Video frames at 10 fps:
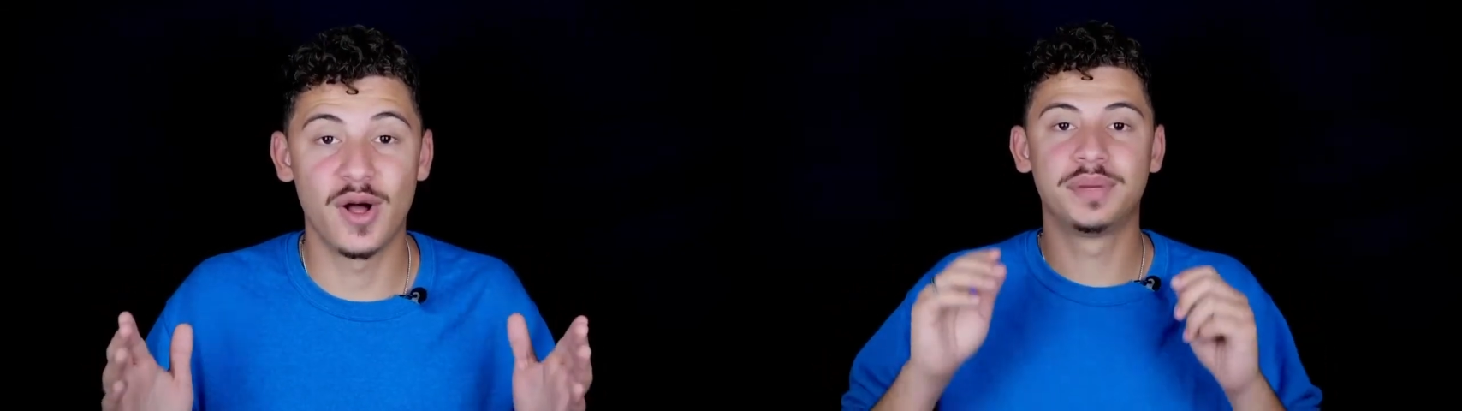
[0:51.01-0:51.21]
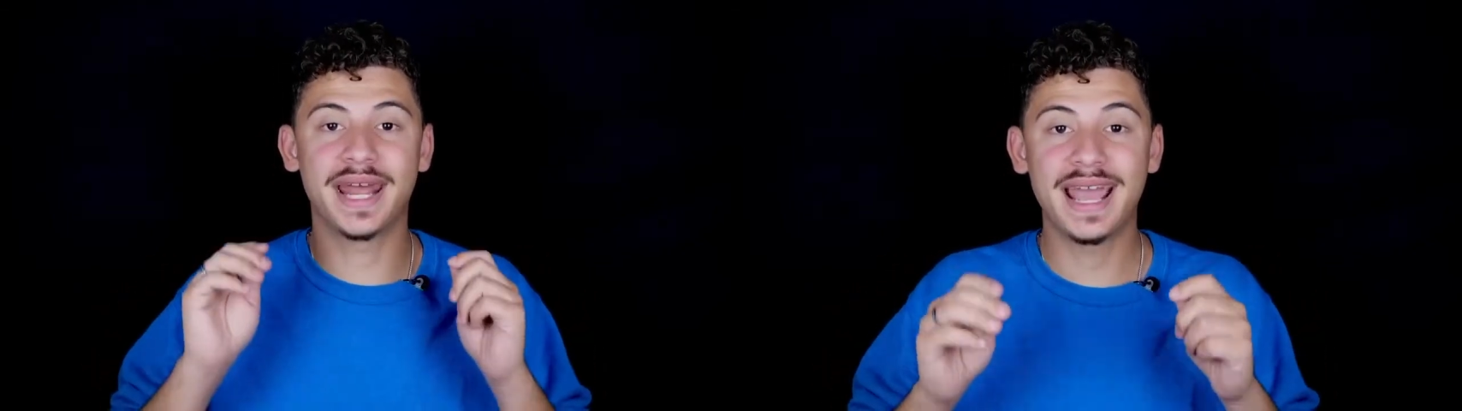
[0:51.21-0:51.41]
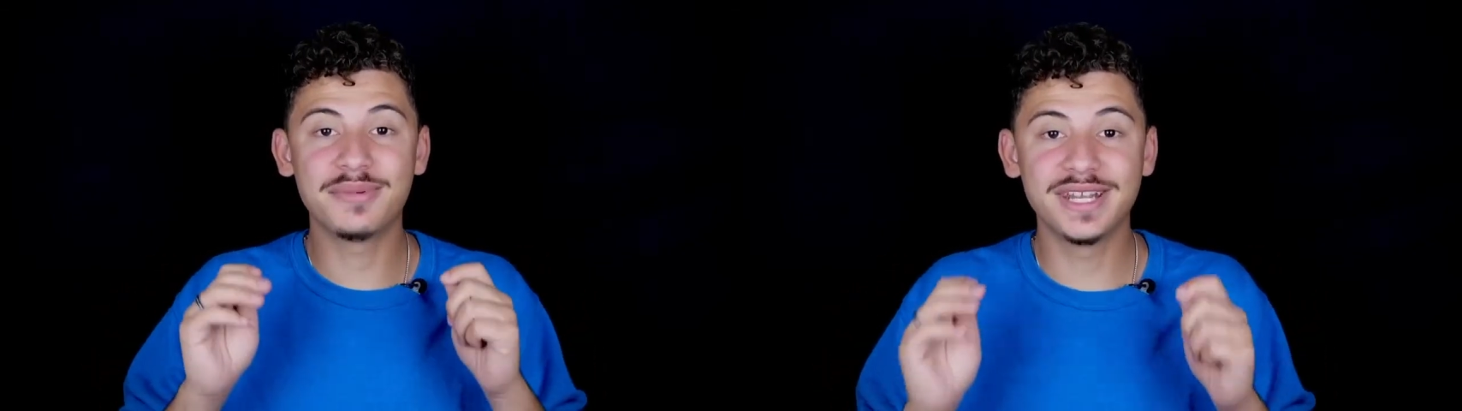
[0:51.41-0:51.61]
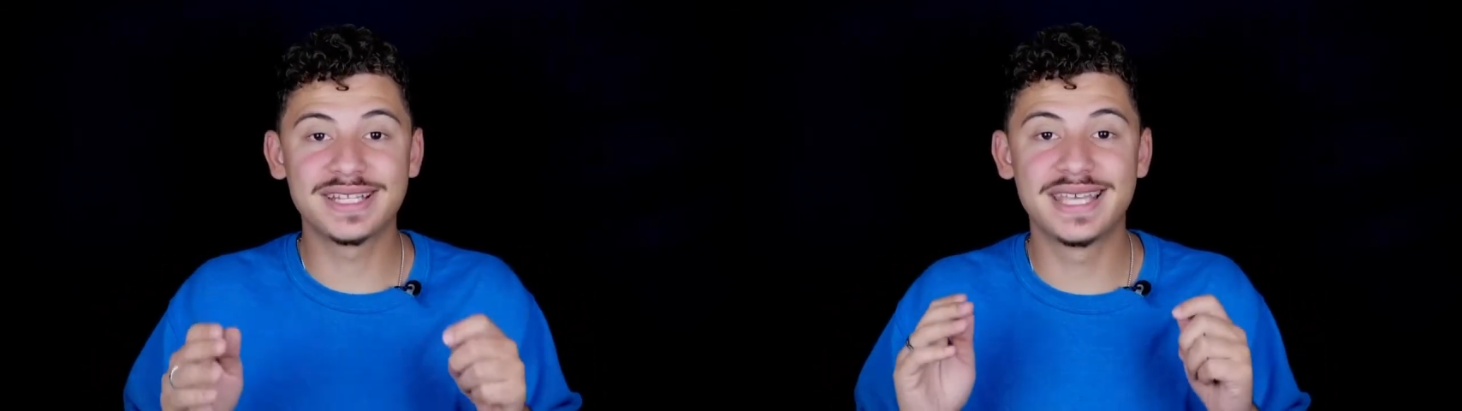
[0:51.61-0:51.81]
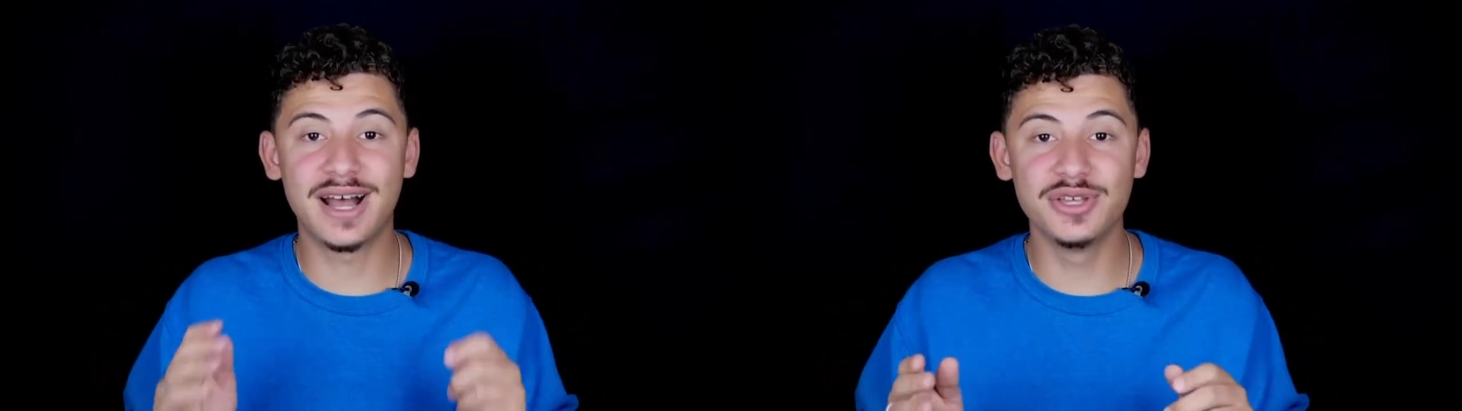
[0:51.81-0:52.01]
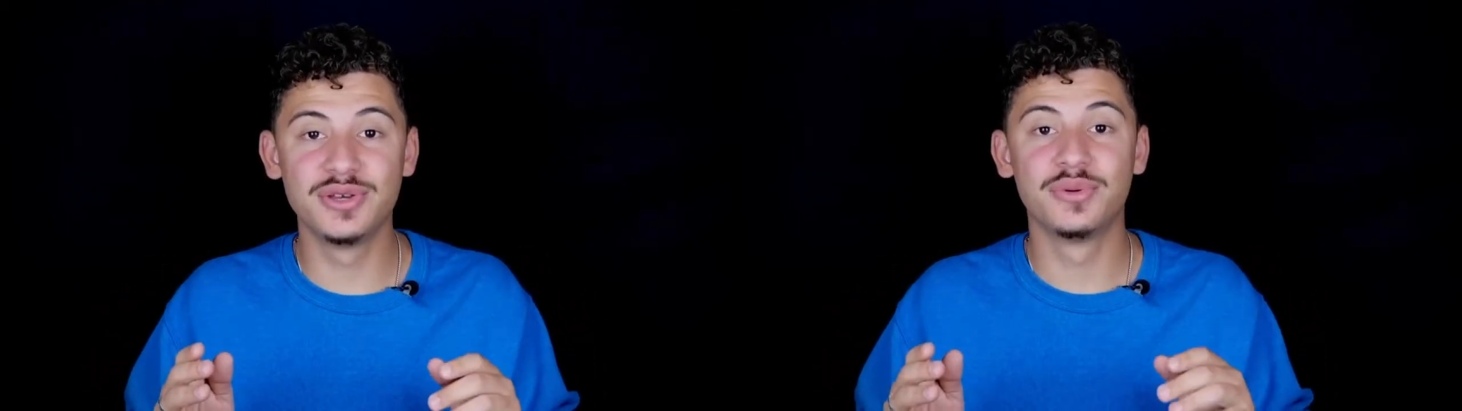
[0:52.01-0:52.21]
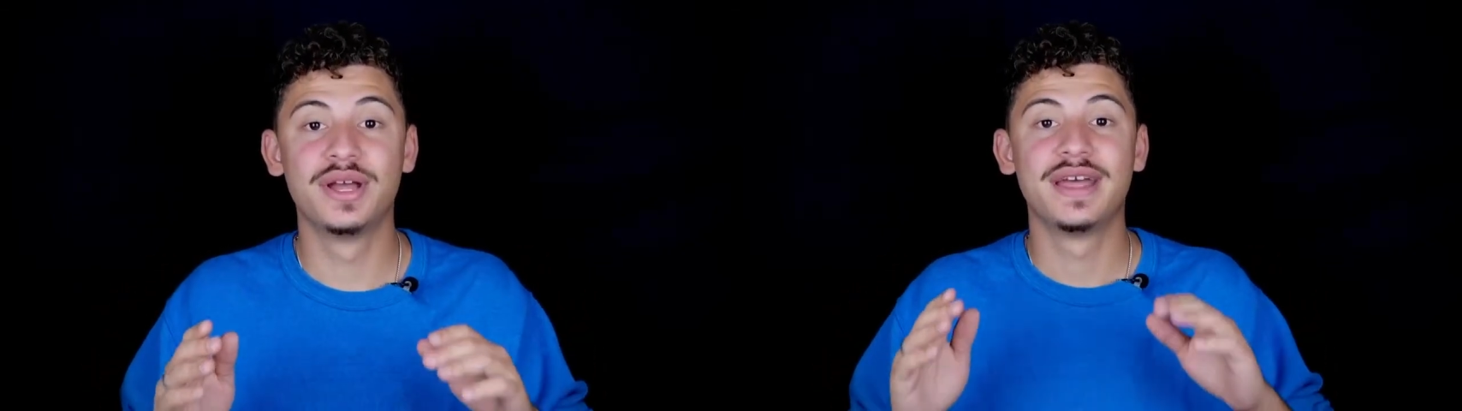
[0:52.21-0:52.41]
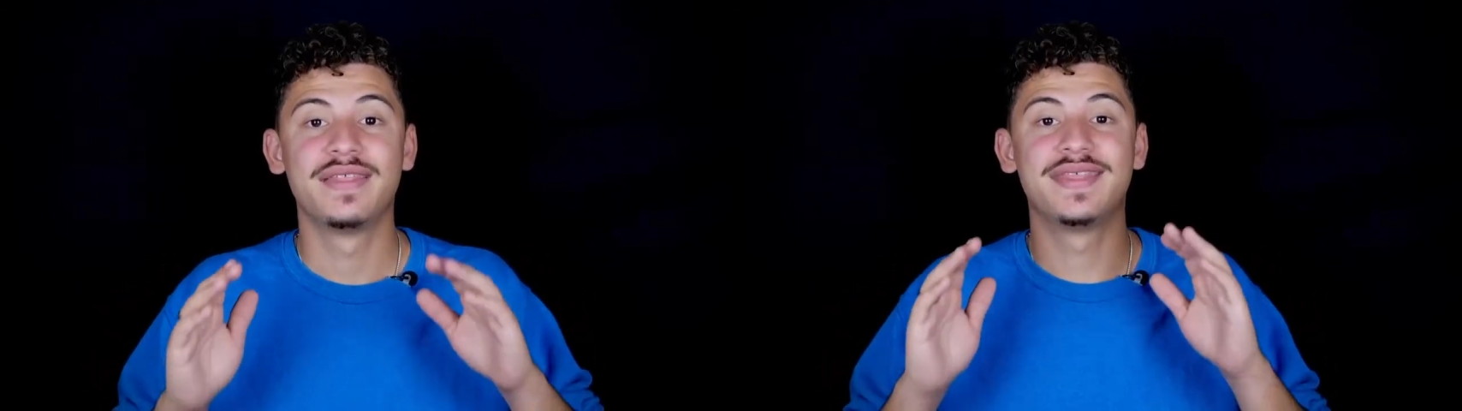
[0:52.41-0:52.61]
But I am going to tell you
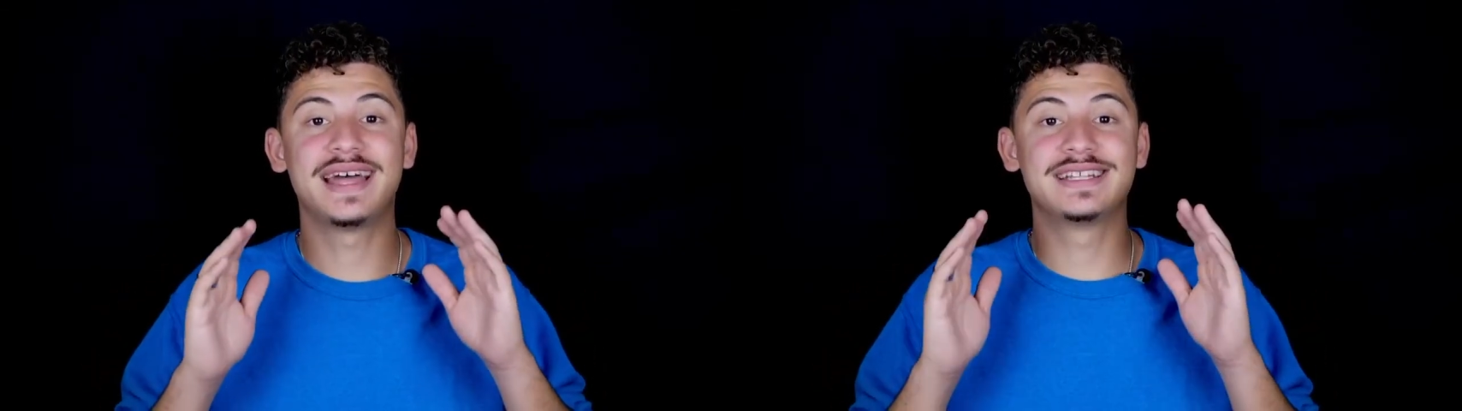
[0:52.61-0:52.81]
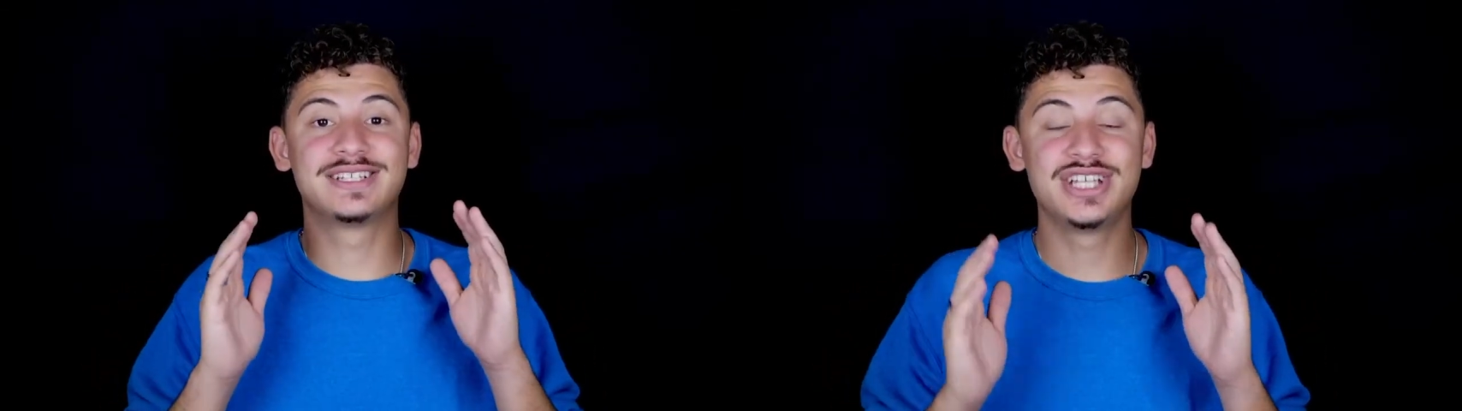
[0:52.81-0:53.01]
that